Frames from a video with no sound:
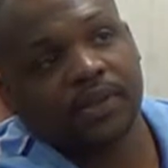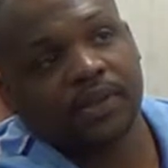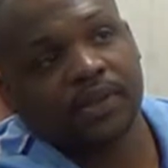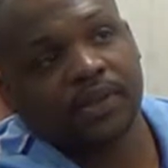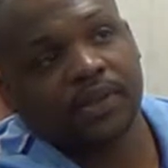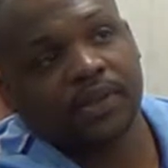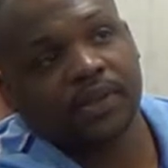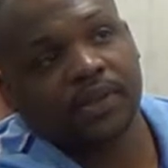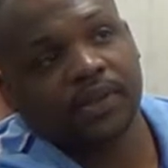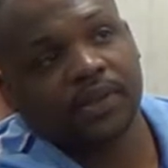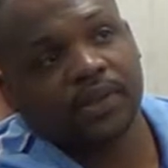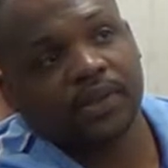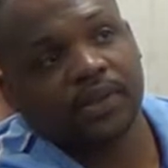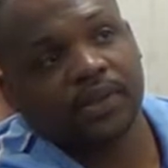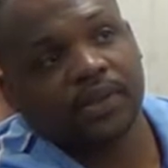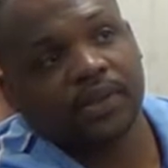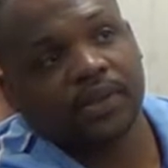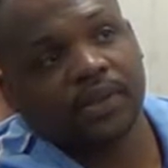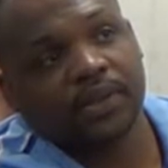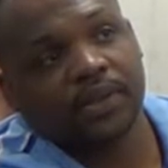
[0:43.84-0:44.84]

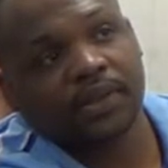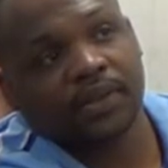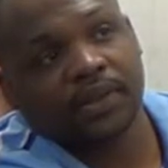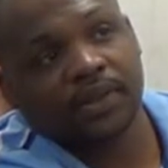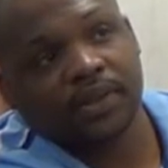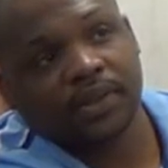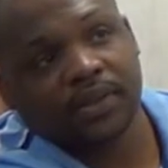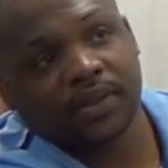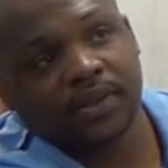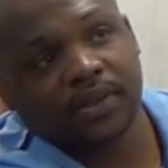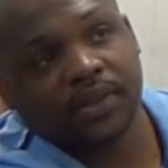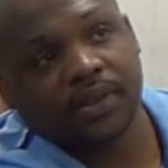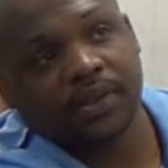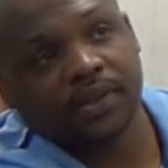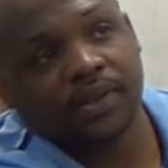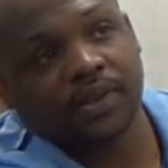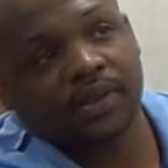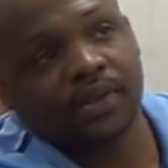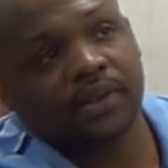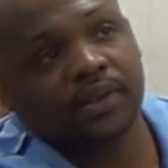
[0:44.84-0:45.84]

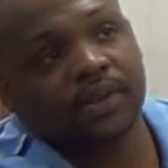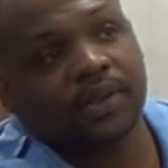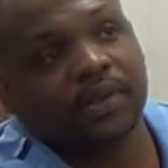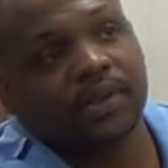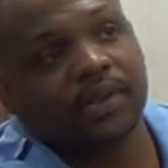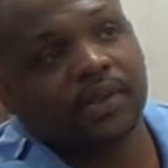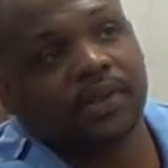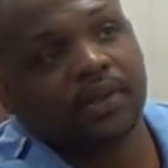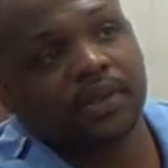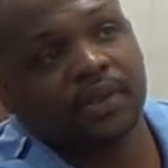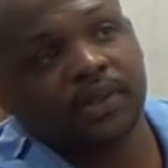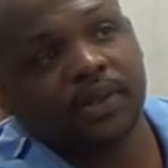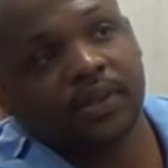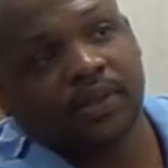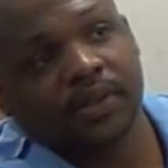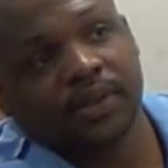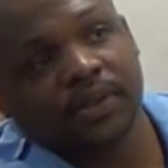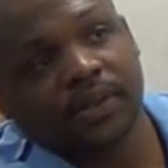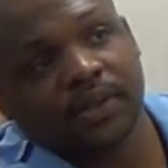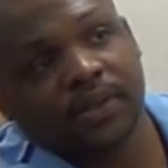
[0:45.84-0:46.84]

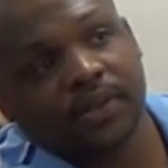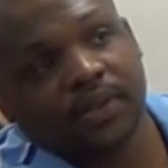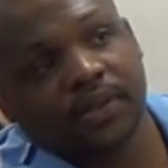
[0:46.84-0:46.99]
This person isn't speaking.